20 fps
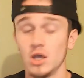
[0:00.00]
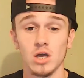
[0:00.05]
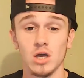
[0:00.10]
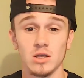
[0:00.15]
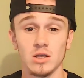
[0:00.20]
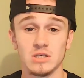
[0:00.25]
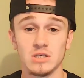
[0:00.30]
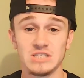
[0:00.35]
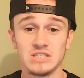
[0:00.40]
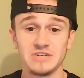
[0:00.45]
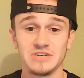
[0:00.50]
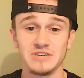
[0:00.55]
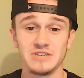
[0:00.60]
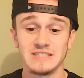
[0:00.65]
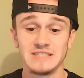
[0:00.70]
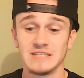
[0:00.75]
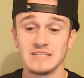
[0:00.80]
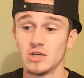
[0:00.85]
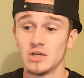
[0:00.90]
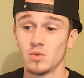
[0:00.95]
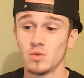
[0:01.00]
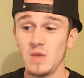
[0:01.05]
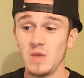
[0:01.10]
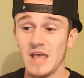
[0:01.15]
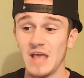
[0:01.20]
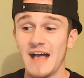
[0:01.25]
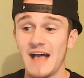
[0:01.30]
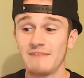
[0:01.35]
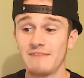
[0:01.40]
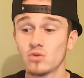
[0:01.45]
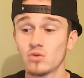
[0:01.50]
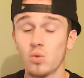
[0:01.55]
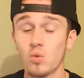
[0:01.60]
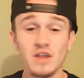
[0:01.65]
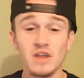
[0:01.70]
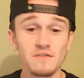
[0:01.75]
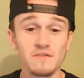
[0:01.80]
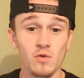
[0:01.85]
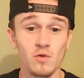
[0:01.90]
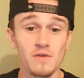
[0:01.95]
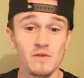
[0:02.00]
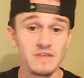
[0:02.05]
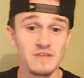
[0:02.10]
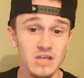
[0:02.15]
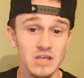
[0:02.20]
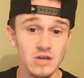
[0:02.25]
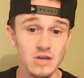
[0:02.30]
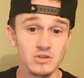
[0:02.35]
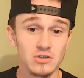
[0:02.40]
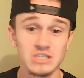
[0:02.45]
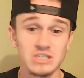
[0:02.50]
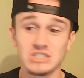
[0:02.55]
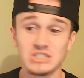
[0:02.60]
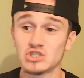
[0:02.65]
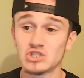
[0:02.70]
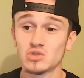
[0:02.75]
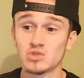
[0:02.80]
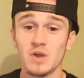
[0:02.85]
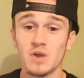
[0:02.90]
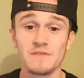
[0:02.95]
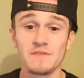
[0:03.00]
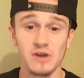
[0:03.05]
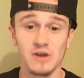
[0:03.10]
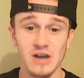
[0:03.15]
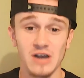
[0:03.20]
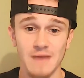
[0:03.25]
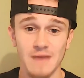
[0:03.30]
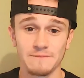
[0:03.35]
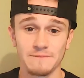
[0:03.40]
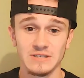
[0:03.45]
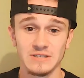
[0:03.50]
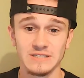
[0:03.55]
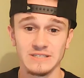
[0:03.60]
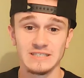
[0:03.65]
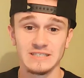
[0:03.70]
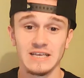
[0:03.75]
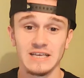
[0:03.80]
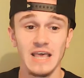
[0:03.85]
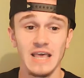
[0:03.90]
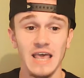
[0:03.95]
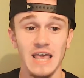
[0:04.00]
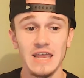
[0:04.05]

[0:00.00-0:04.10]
series. We have 24 videos because there's 24 conferences.